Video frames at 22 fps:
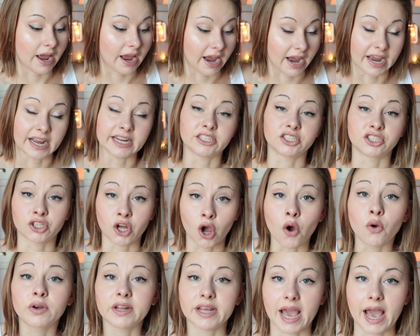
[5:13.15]
aged
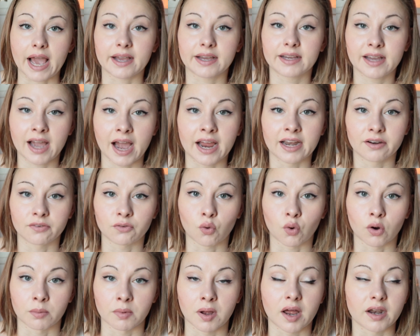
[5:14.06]
cognac kind of
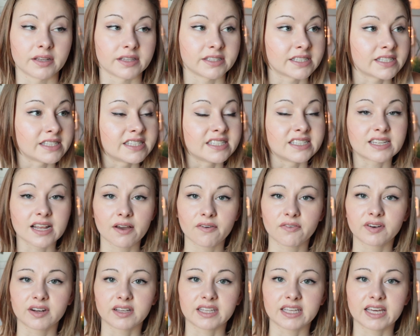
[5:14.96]
gourmand. This is
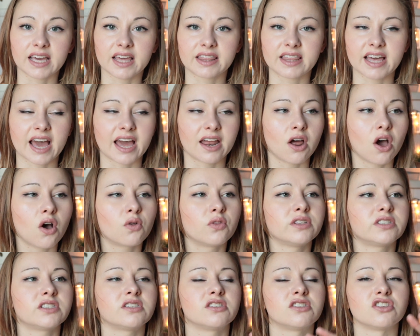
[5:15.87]
definitely that, oh,
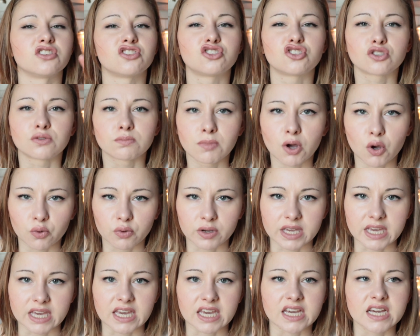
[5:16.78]
this is a
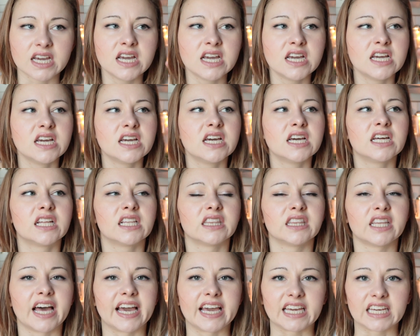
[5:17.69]
smoky,
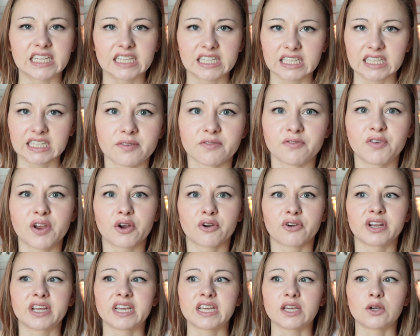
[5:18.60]
like
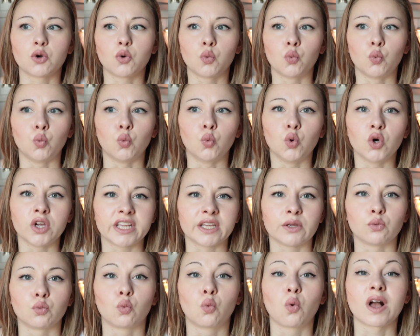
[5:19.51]
very
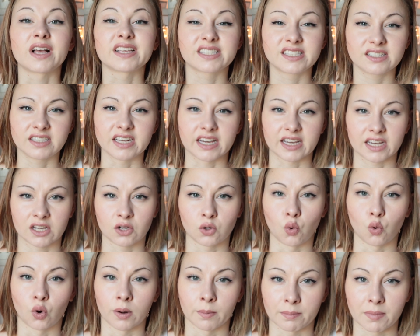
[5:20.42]
woody, rustic
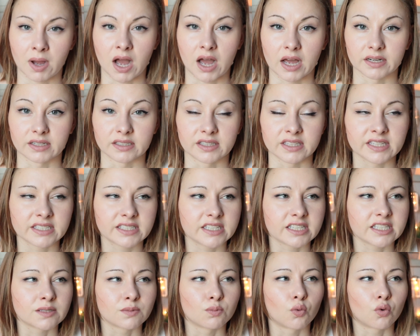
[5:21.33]
gourmand. This
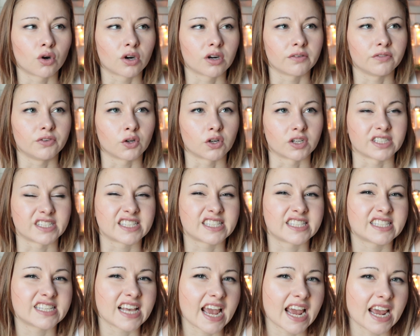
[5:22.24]
is more of your
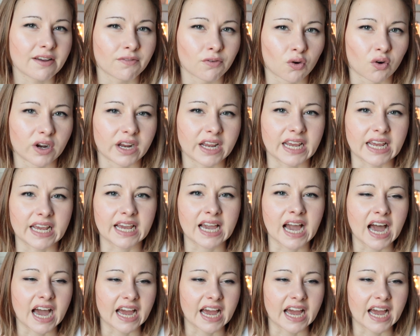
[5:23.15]
savory